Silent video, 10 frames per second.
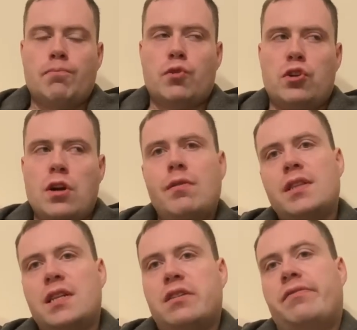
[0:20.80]
going
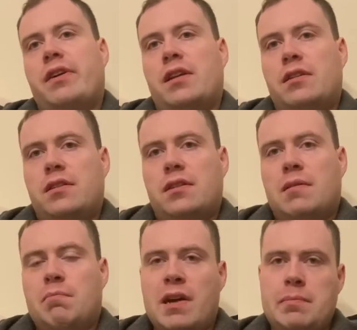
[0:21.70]
into this fight,
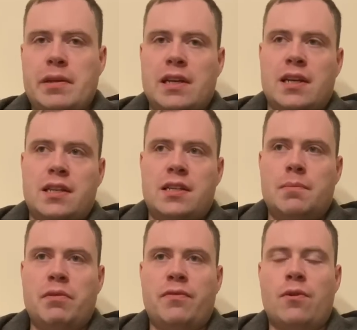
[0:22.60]
my pick, as I
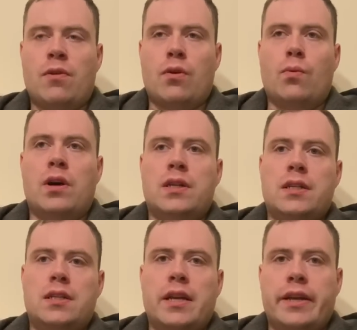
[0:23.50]
said before,
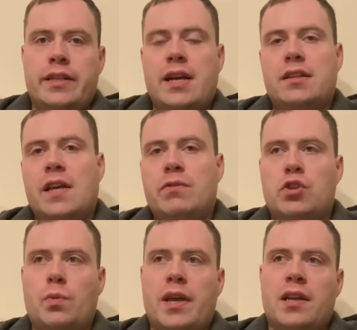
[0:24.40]
was Tank Davis
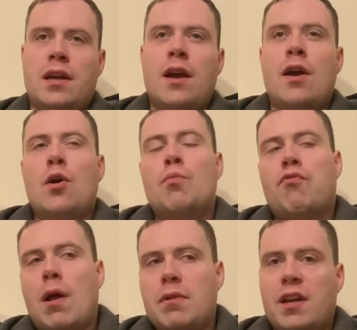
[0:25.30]
to win,
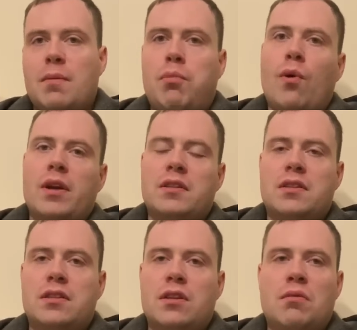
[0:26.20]
probably on
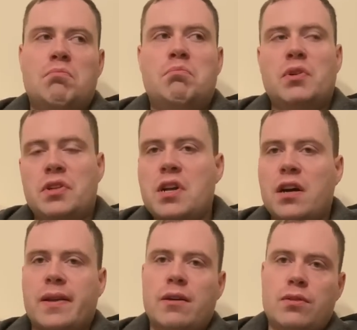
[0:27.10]
points, but
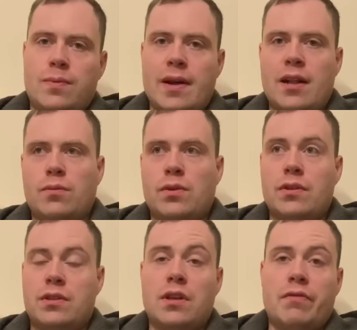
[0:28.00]
knockout as well
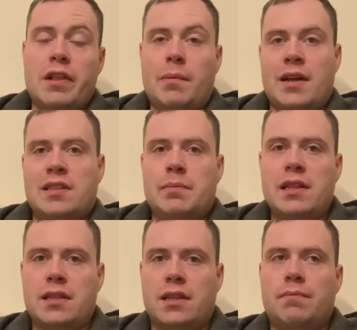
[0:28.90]
was a real
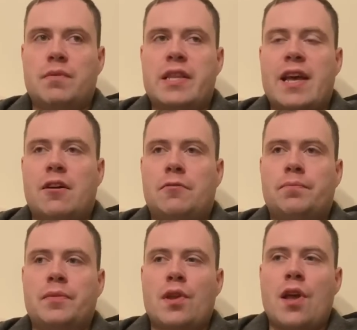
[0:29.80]
possibility. Now,
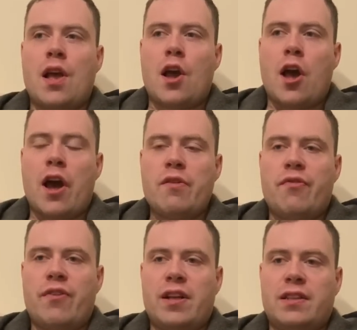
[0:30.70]
I
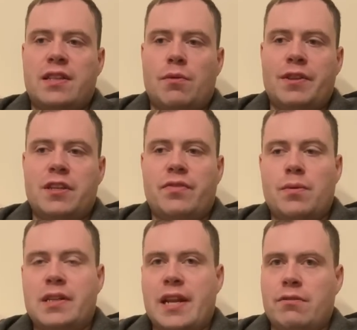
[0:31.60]
felt that when this fight
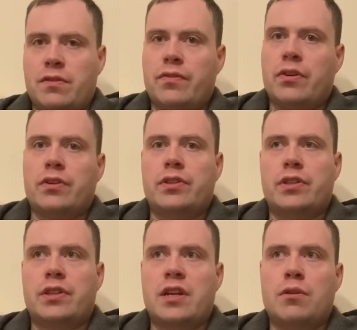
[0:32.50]
was announced
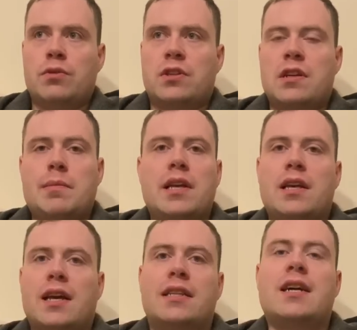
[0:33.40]
first, that it was going to
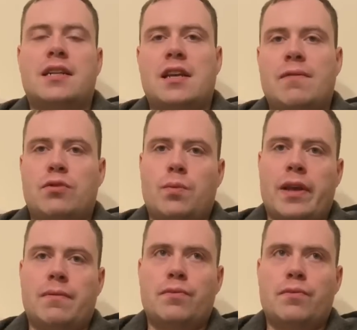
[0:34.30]
be a Tank Davis win.